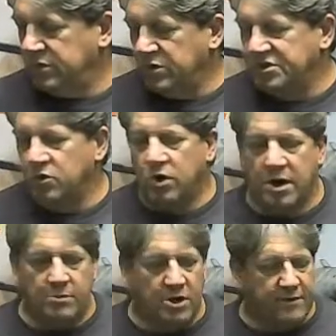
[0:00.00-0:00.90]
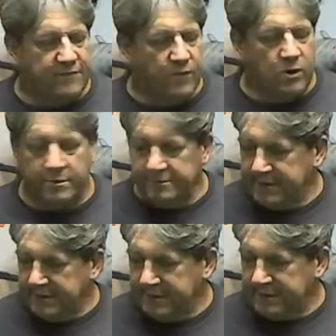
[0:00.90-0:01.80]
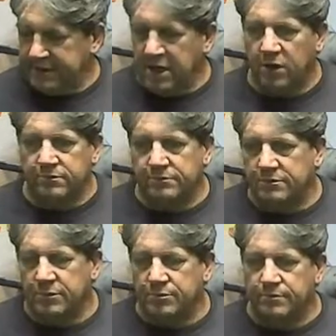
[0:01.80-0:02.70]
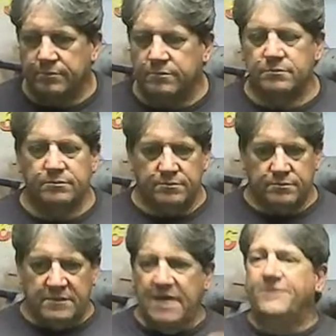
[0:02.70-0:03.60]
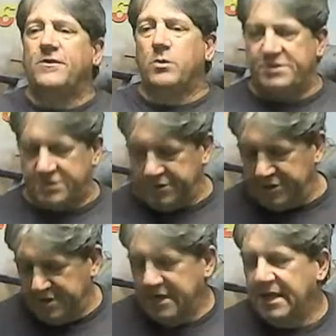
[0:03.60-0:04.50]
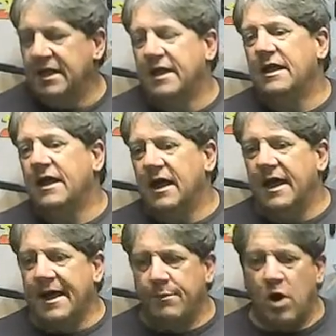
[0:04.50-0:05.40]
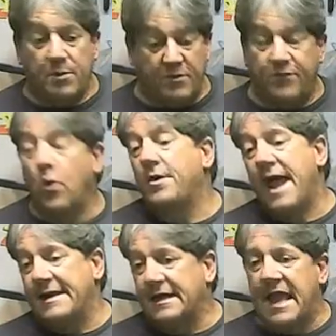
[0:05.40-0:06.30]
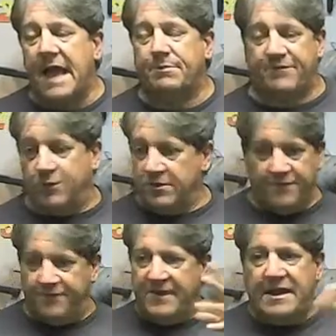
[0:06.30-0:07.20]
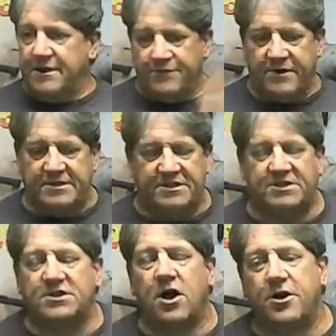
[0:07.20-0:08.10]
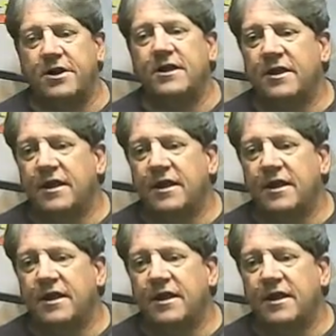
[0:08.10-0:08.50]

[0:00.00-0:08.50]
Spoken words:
what's the word I'm looking for? You know, influencers. And I bought it before 9 o'clock, before the feeding frenzy started.